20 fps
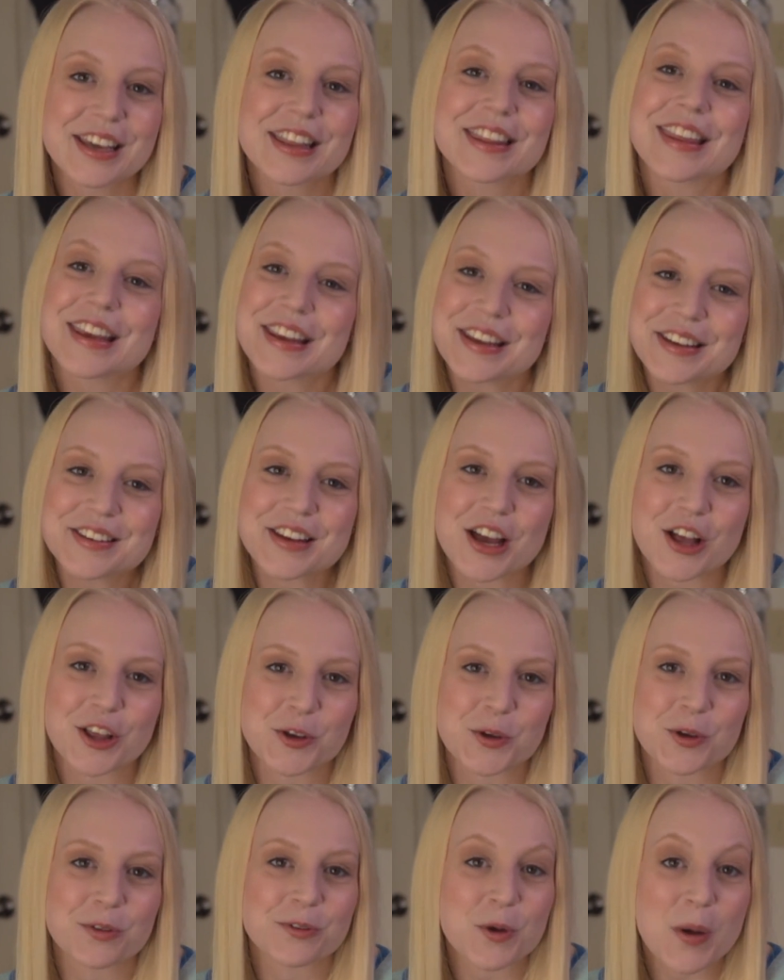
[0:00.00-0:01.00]
They can tell
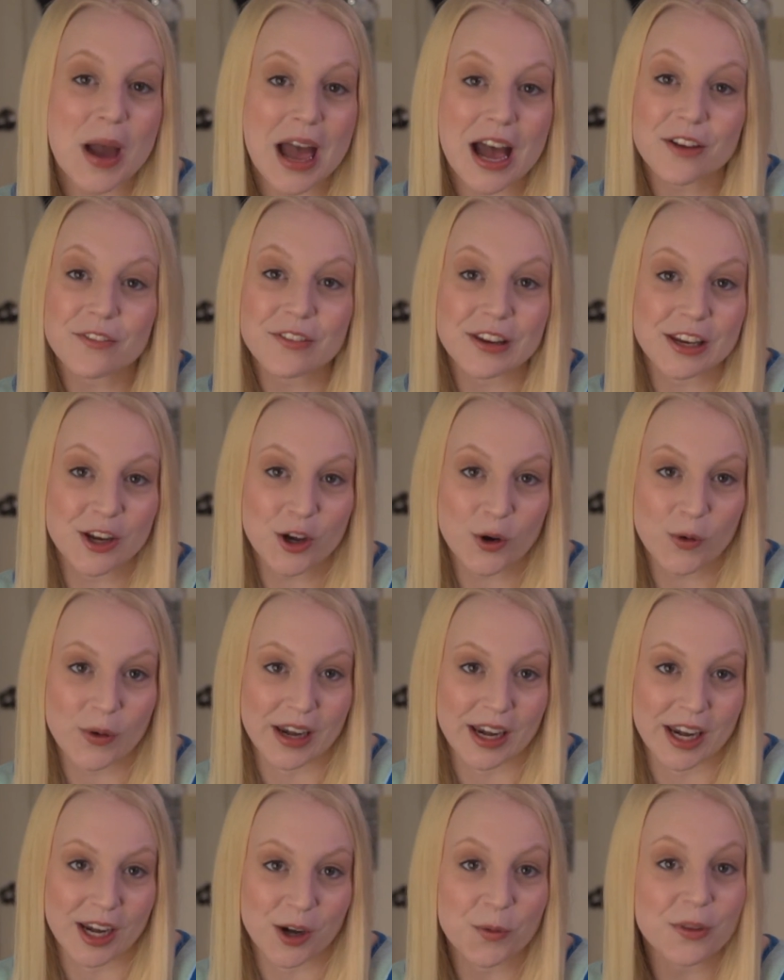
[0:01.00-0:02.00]
you if you have
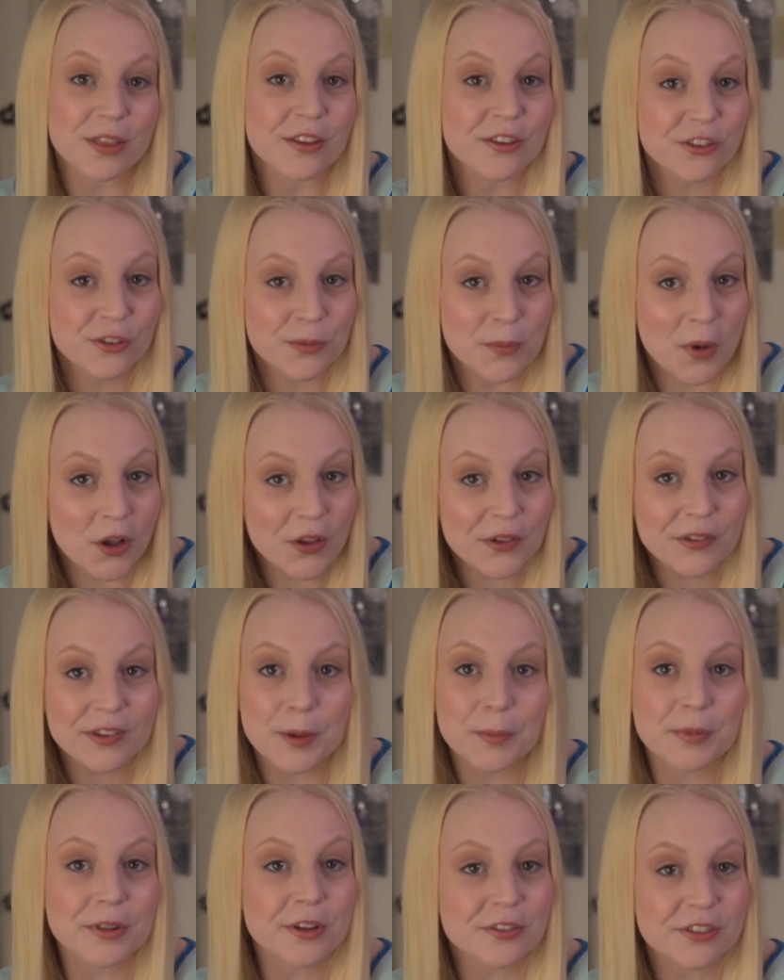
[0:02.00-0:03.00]
EOE with a small
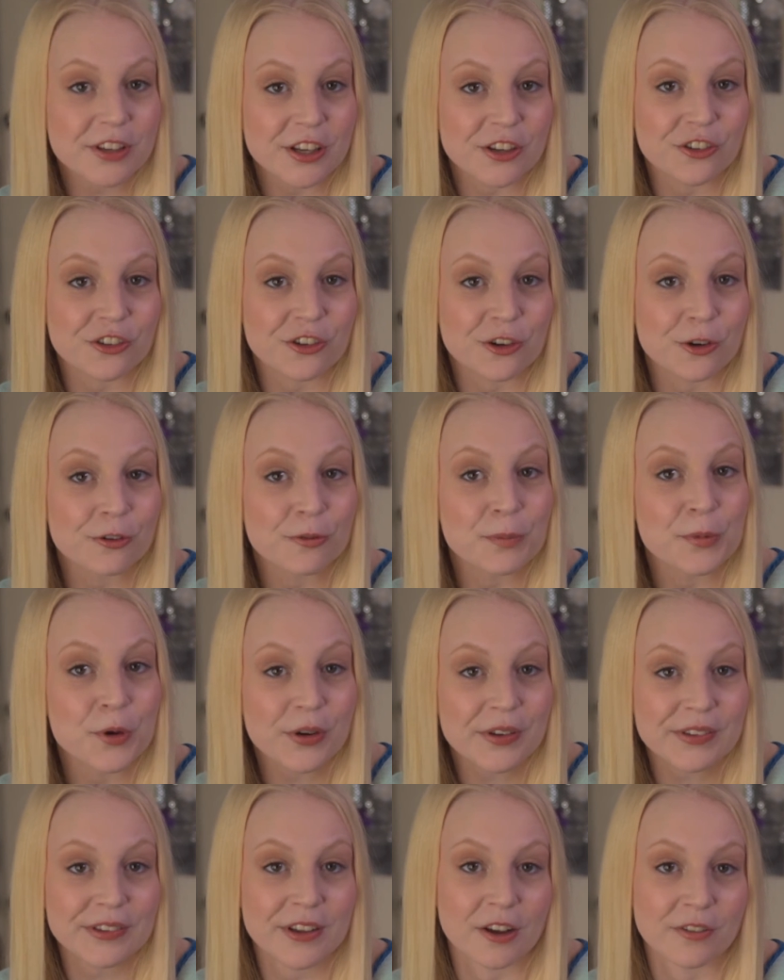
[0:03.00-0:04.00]
sample of tissue from your
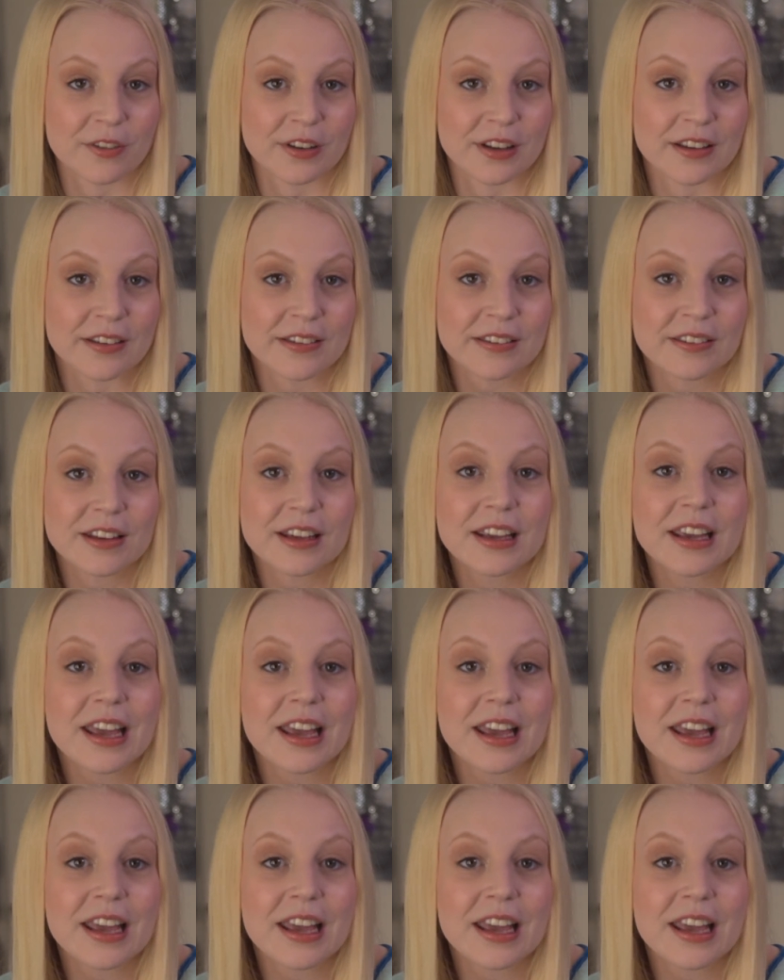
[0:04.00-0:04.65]
esophagus